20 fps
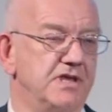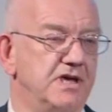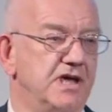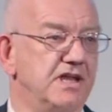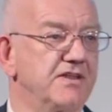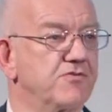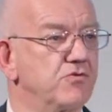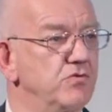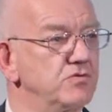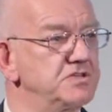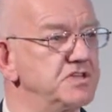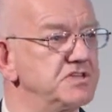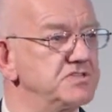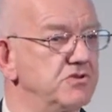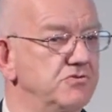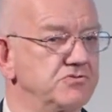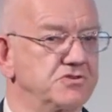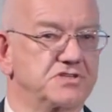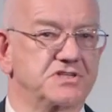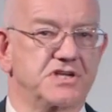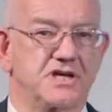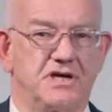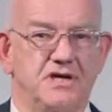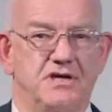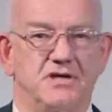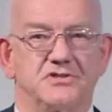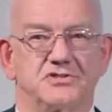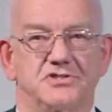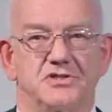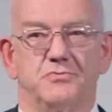And of course, it's not just
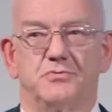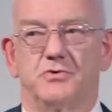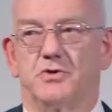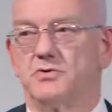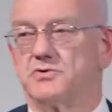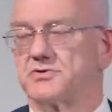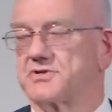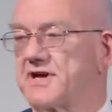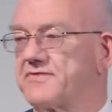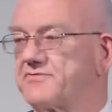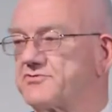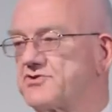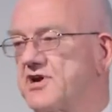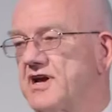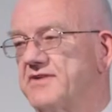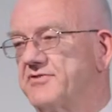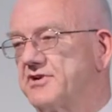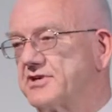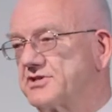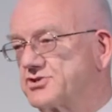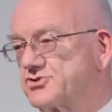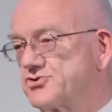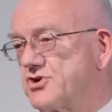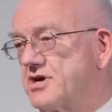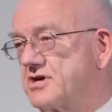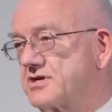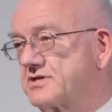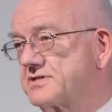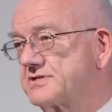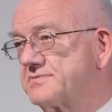cars. You will also have driverless
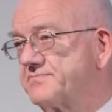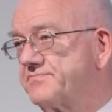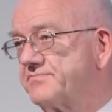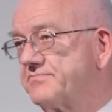trucks.